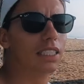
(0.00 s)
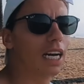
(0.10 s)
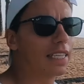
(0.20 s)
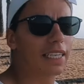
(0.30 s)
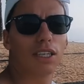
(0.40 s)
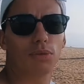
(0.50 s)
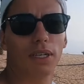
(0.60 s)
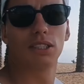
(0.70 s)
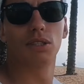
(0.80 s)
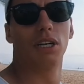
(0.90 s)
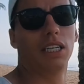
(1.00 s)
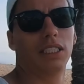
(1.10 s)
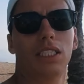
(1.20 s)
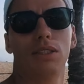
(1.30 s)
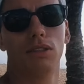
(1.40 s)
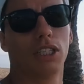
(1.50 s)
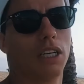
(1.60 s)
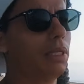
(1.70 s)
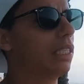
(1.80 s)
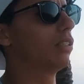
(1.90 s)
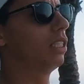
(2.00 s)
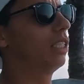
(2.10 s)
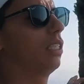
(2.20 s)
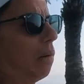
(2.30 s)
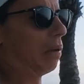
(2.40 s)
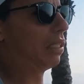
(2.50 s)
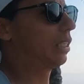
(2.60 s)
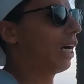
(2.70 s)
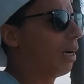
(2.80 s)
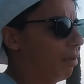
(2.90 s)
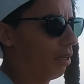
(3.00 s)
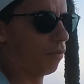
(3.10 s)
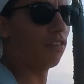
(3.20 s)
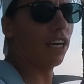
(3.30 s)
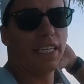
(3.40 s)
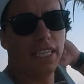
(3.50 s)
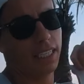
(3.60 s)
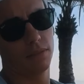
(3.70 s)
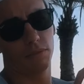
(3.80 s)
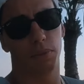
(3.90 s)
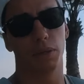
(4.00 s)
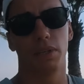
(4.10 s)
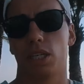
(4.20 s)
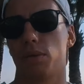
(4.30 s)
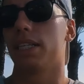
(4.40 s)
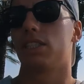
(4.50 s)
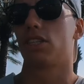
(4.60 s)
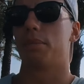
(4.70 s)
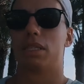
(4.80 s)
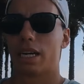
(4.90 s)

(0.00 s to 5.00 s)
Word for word: yeah I cannot wait to see you Jeremy down here one time with Eddie but they're really great Jeremy's